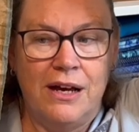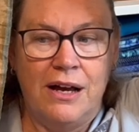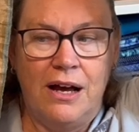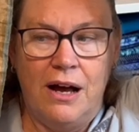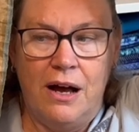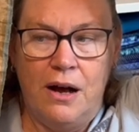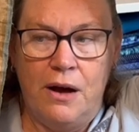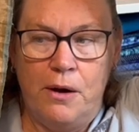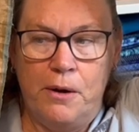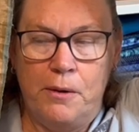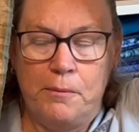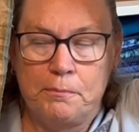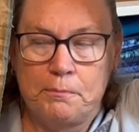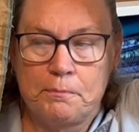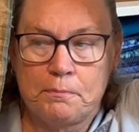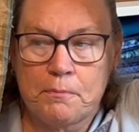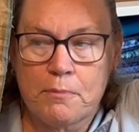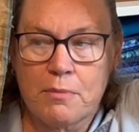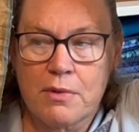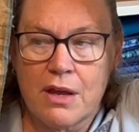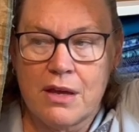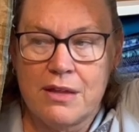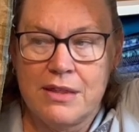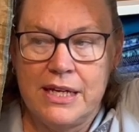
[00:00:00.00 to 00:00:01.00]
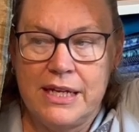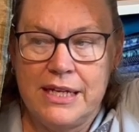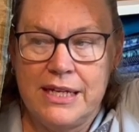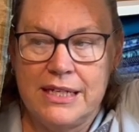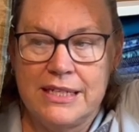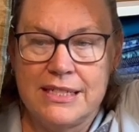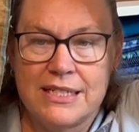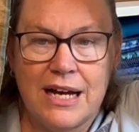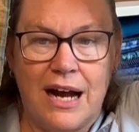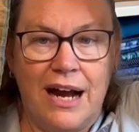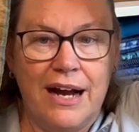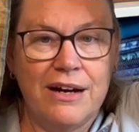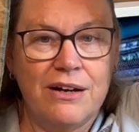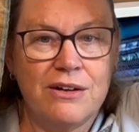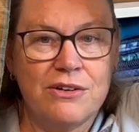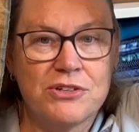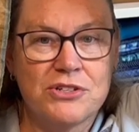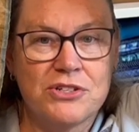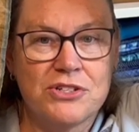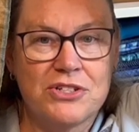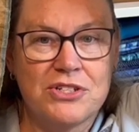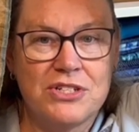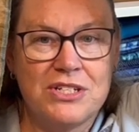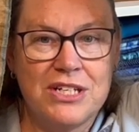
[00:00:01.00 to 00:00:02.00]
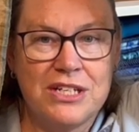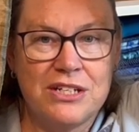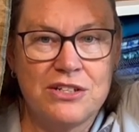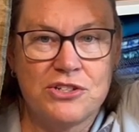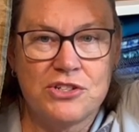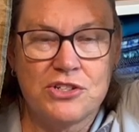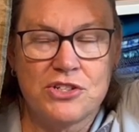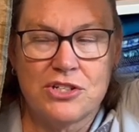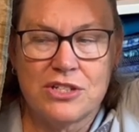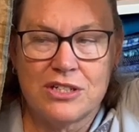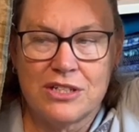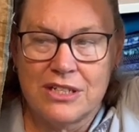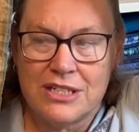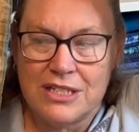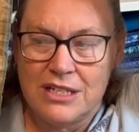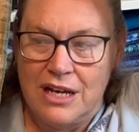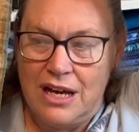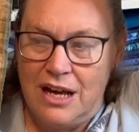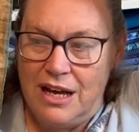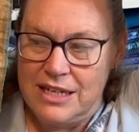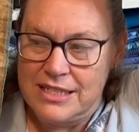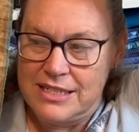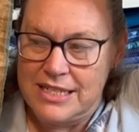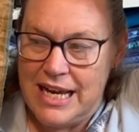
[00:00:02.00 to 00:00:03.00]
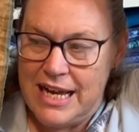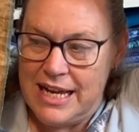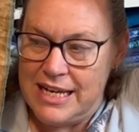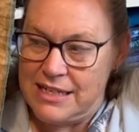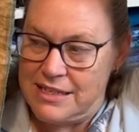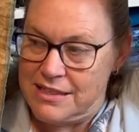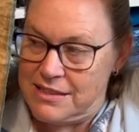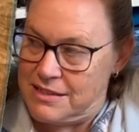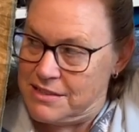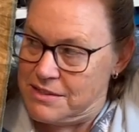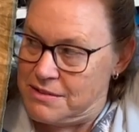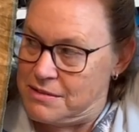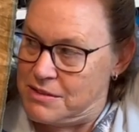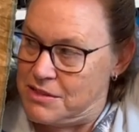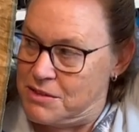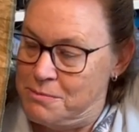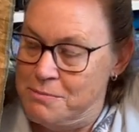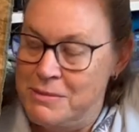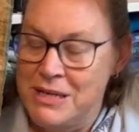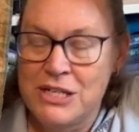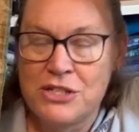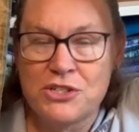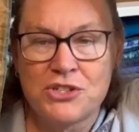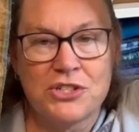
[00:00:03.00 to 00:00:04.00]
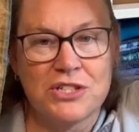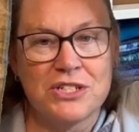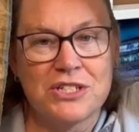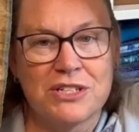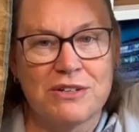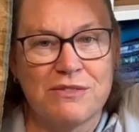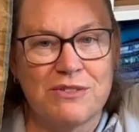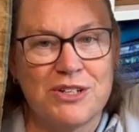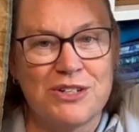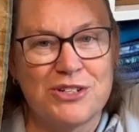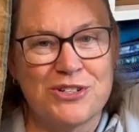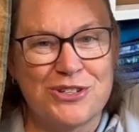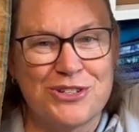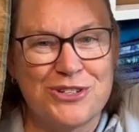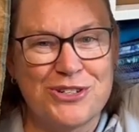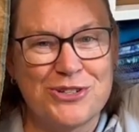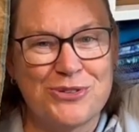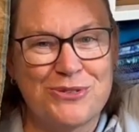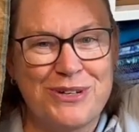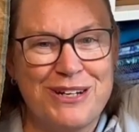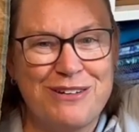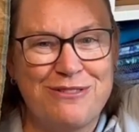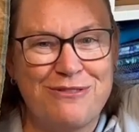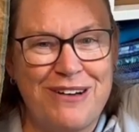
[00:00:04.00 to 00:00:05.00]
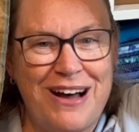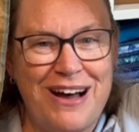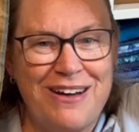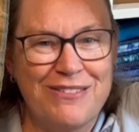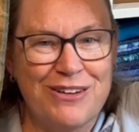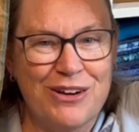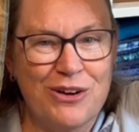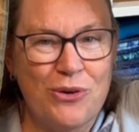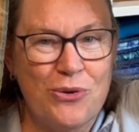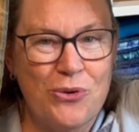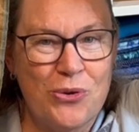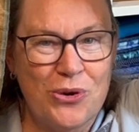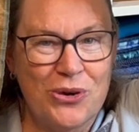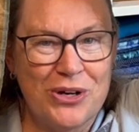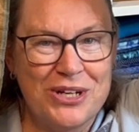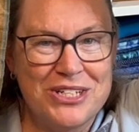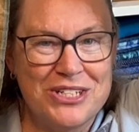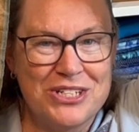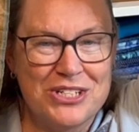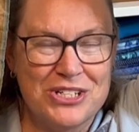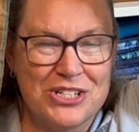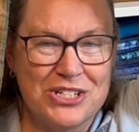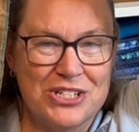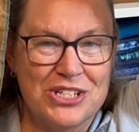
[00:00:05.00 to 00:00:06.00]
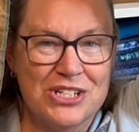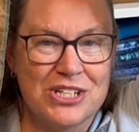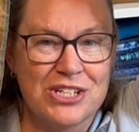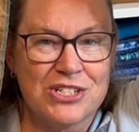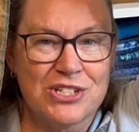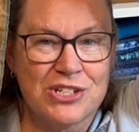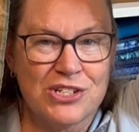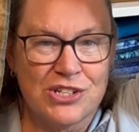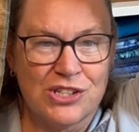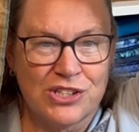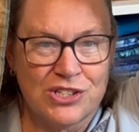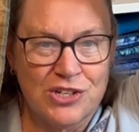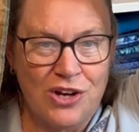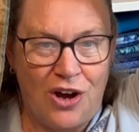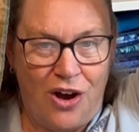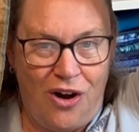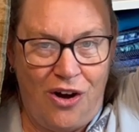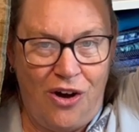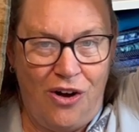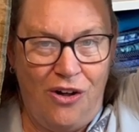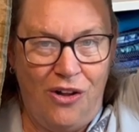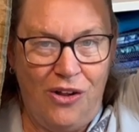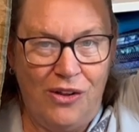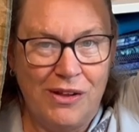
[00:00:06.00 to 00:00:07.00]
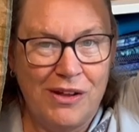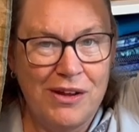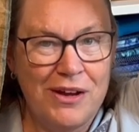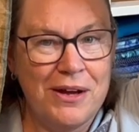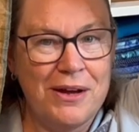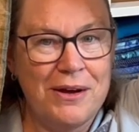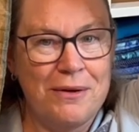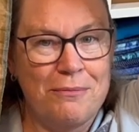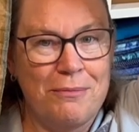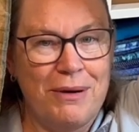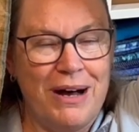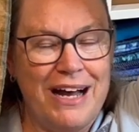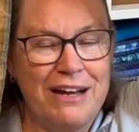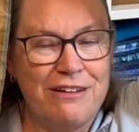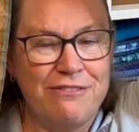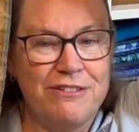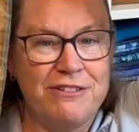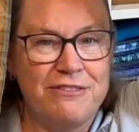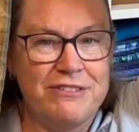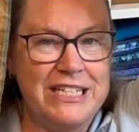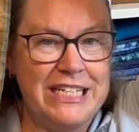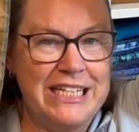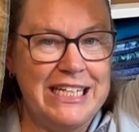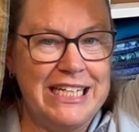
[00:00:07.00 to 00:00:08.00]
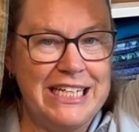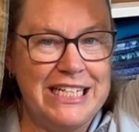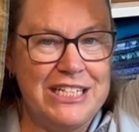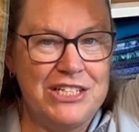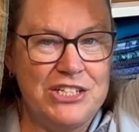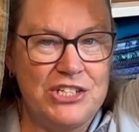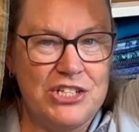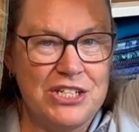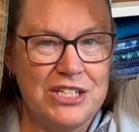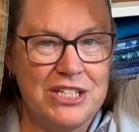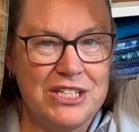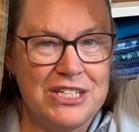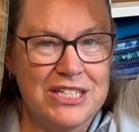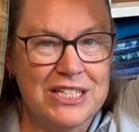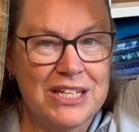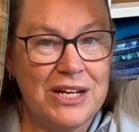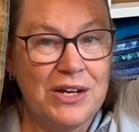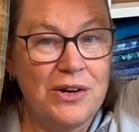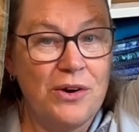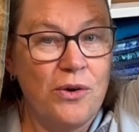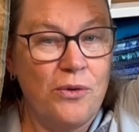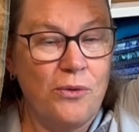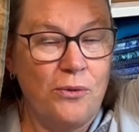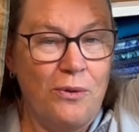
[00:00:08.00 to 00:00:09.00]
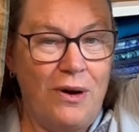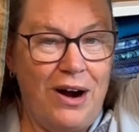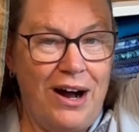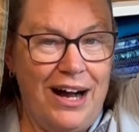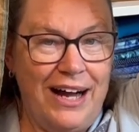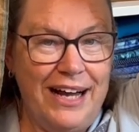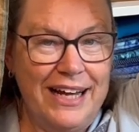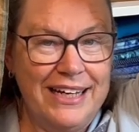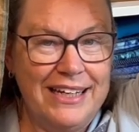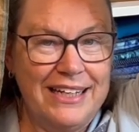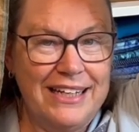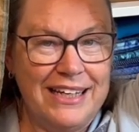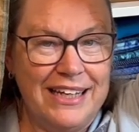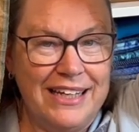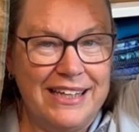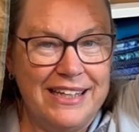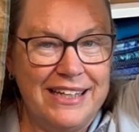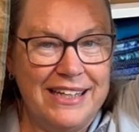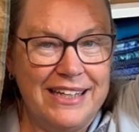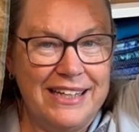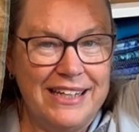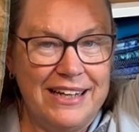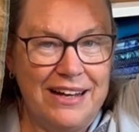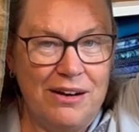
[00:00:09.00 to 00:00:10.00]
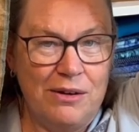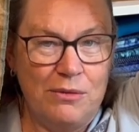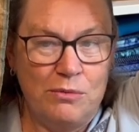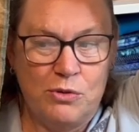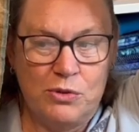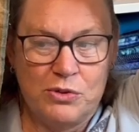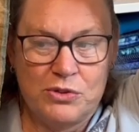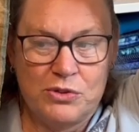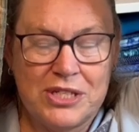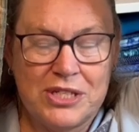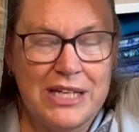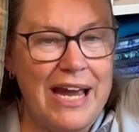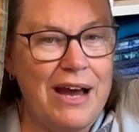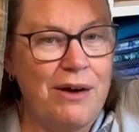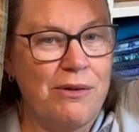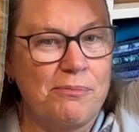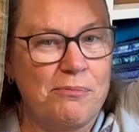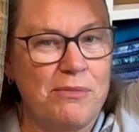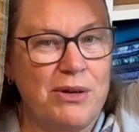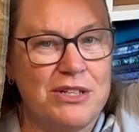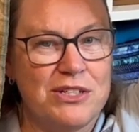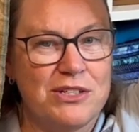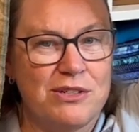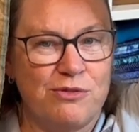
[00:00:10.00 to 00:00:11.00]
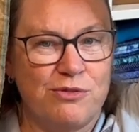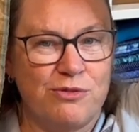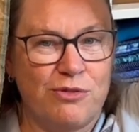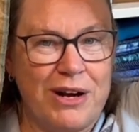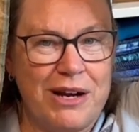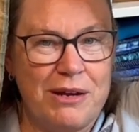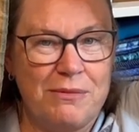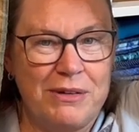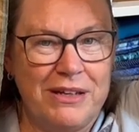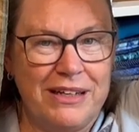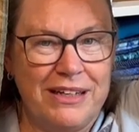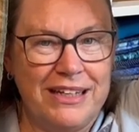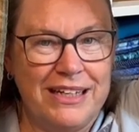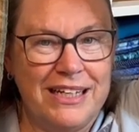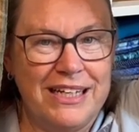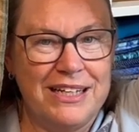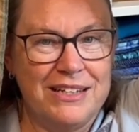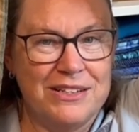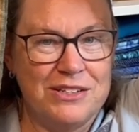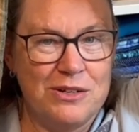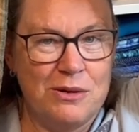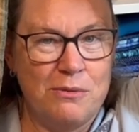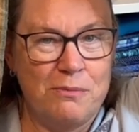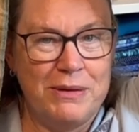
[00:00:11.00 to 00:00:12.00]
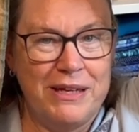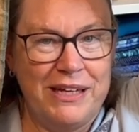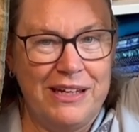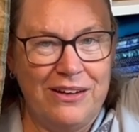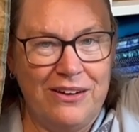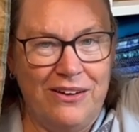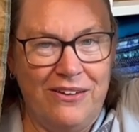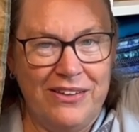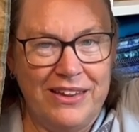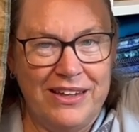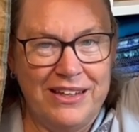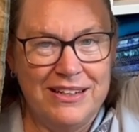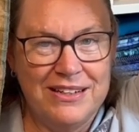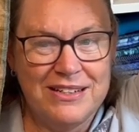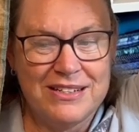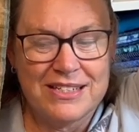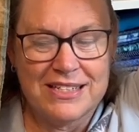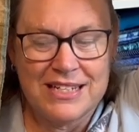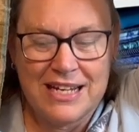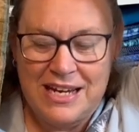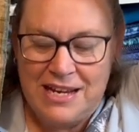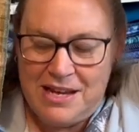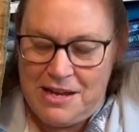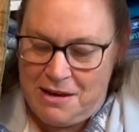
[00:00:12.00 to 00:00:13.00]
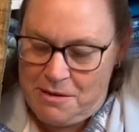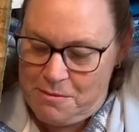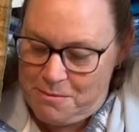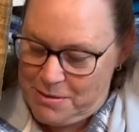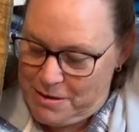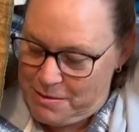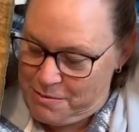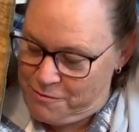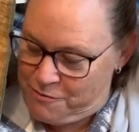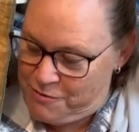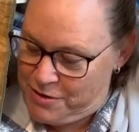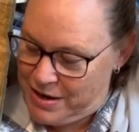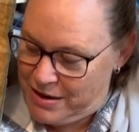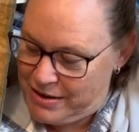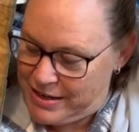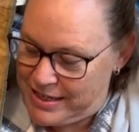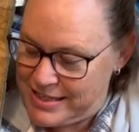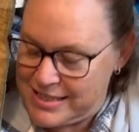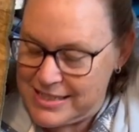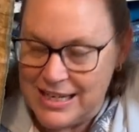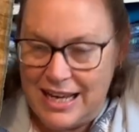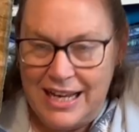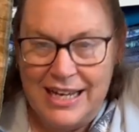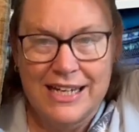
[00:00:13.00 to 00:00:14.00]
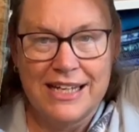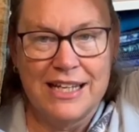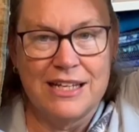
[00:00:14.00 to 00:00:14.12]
The entire stitched dimensions of this are 25¼ inches tall by 15 inches wide, and then we'll how much the framing ends up being on this. But I'm very excited.